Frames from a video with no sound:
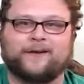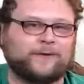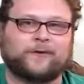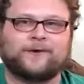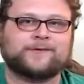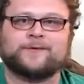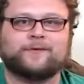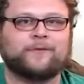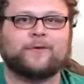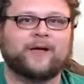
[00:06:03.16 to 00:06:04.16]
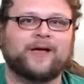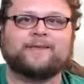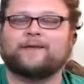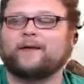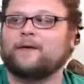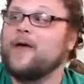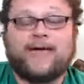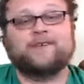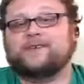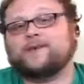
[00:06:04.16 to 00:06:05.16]
of the other creatures in the format. So,
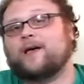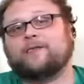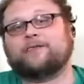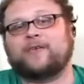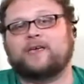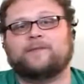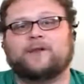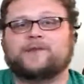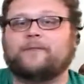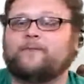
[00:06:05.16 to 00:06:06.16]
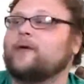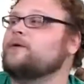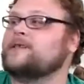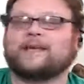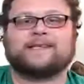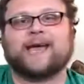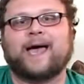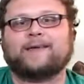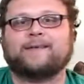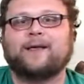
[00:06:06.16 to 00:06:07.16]
and she's on theme. You know, she feels like a
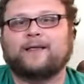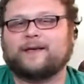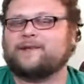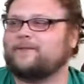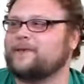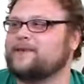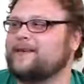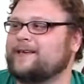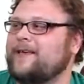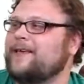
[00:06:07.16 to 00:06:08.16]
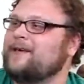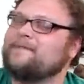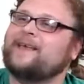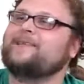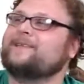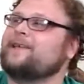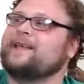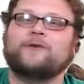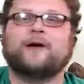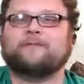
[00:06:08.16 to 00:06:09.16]
tax. Like, she feels like, basically,
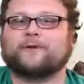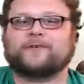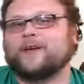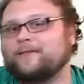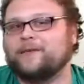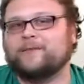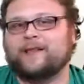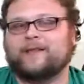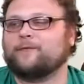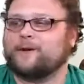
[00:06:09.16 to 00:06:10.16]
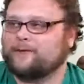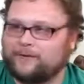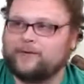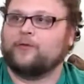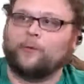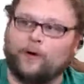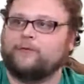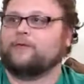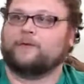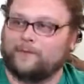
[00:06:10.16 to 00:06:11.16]
like, you have more stuff than me. Let's redistribute the
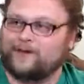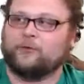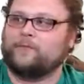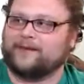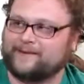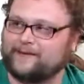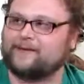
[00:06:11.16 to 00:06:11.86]
wealth a little bit.